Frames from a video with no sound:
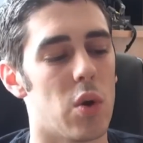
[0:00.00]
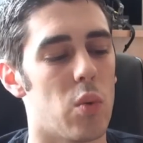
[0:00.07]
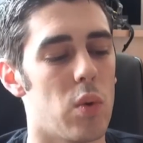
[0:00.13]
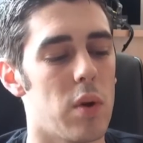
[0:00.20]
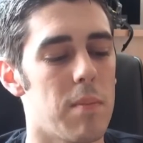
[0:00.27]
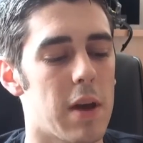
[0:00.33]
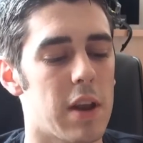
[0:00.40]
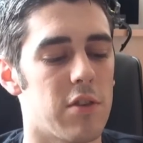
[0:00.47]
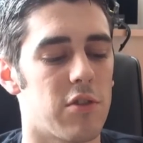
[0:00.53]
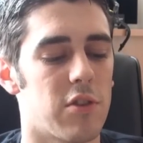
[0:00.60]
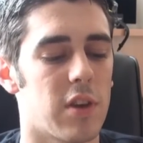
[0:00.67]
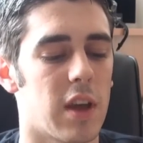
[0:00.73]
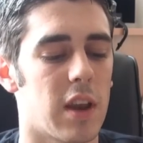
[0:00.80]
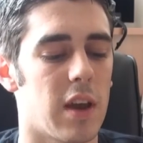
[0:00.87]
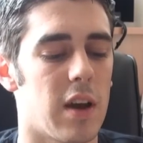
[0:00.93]
we managed
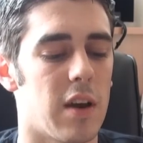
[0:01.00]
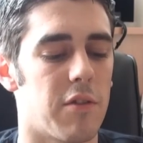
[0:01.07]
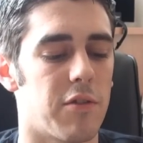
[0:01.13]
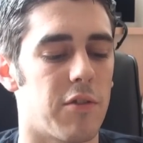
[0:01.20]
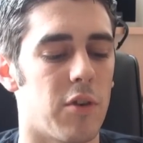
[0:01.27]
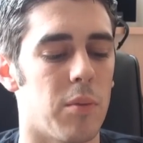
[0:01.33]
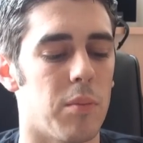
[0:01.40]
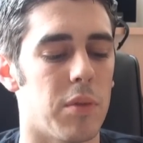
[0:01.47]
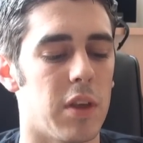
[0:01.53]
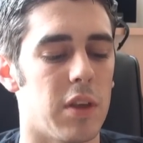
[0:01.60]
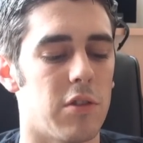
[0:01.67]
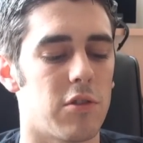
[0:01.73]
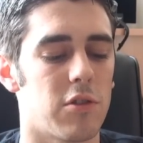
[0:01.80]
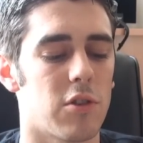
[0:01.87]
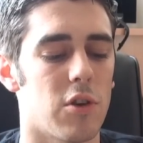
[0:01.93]
to get it up from the
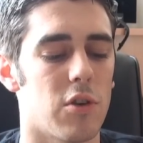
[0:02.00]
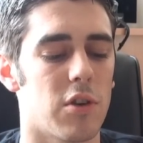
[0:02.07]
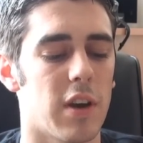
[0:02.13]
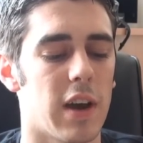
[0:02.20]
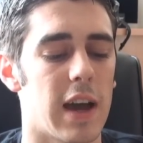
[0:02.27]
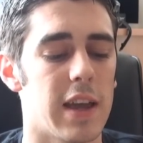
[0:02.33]
stock